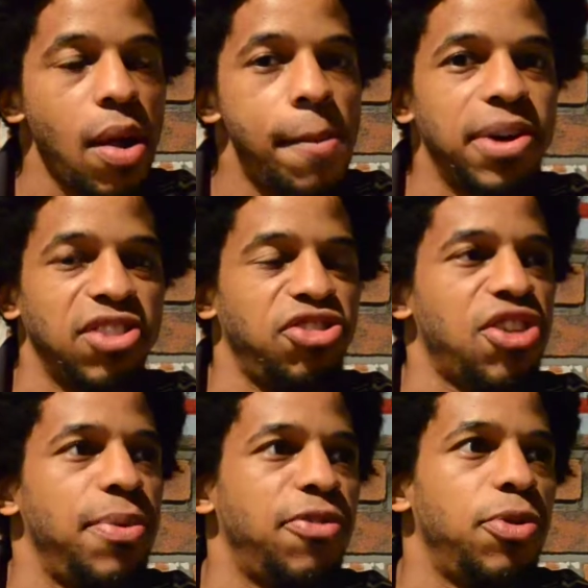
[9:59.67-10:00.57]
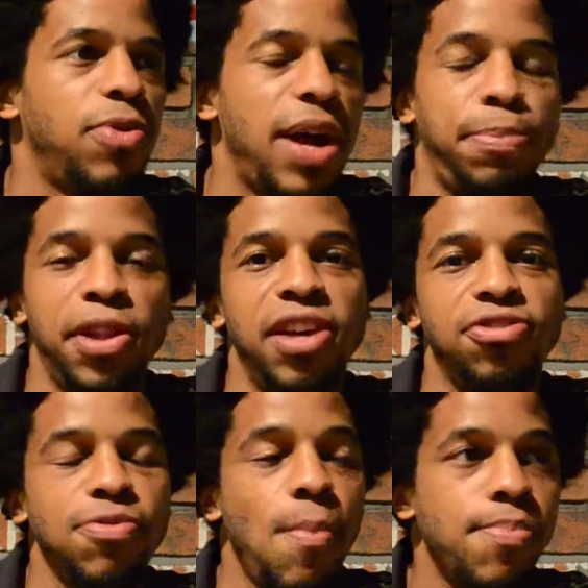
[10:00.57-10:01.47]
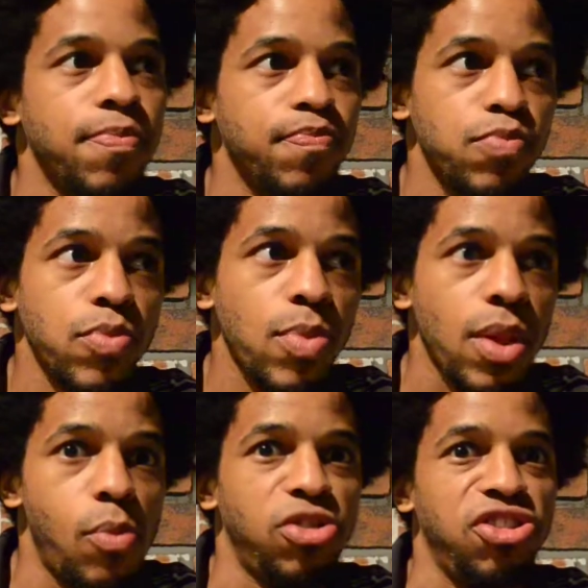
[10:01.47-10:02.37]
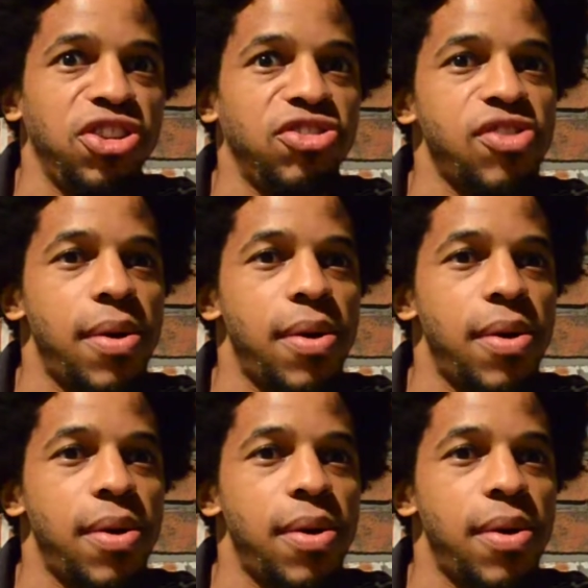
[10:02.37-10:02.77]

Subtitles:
Because it's coming from the right place, which is